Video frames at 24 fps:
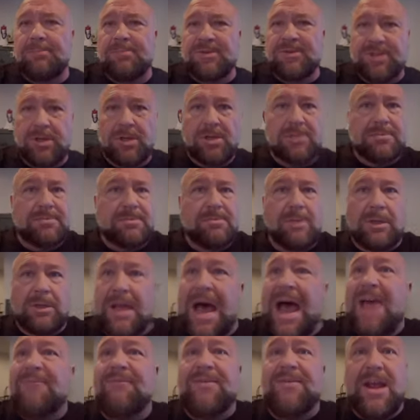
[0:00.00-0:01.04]
Um,
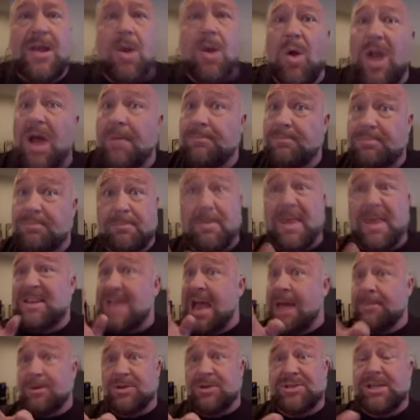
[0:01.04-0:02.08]
so live feed going
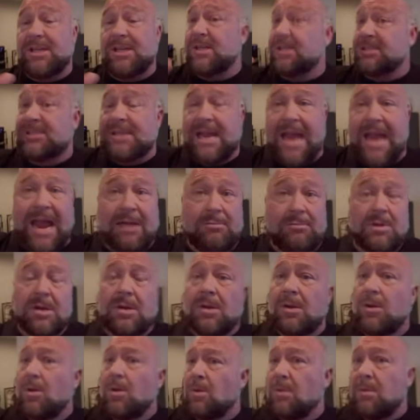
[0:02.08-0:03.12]
up. By the time you see this
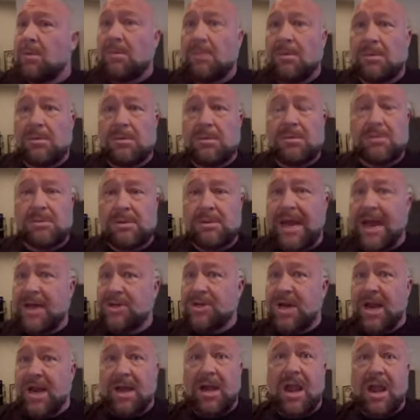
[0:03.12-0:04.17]
at
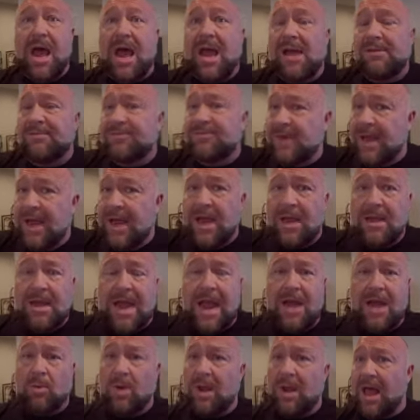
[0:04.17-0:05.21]
AJN Live
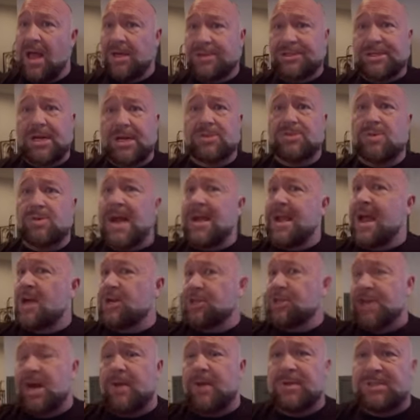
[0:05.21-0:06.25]
and at Real Alex
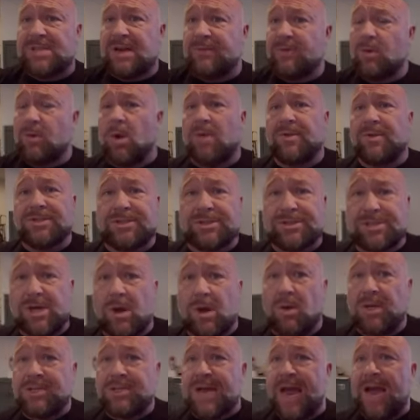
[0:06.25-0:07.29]
Jones right now, share this everywhere.
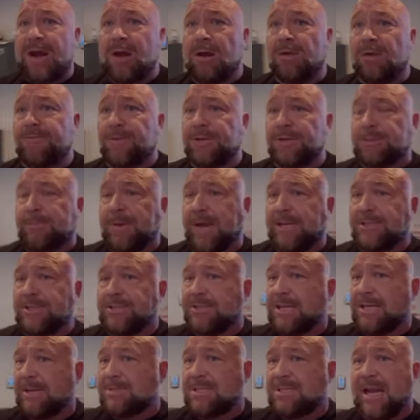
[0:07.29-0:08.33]
This is a total attack on free
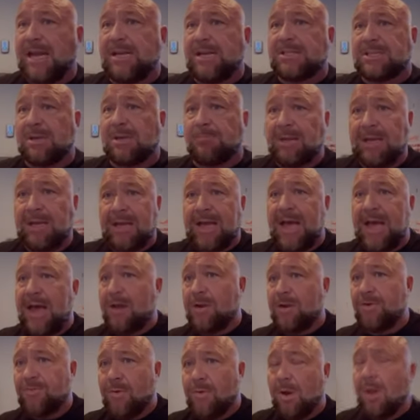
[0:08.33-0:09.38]
speech. The deep state is
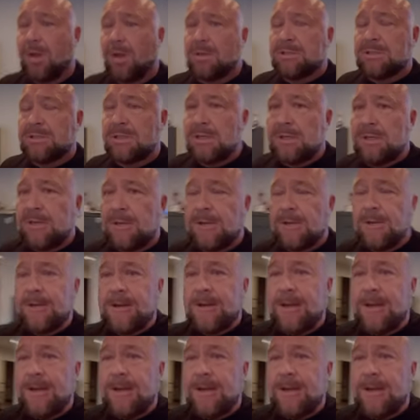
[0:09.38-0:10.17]
completely out of control.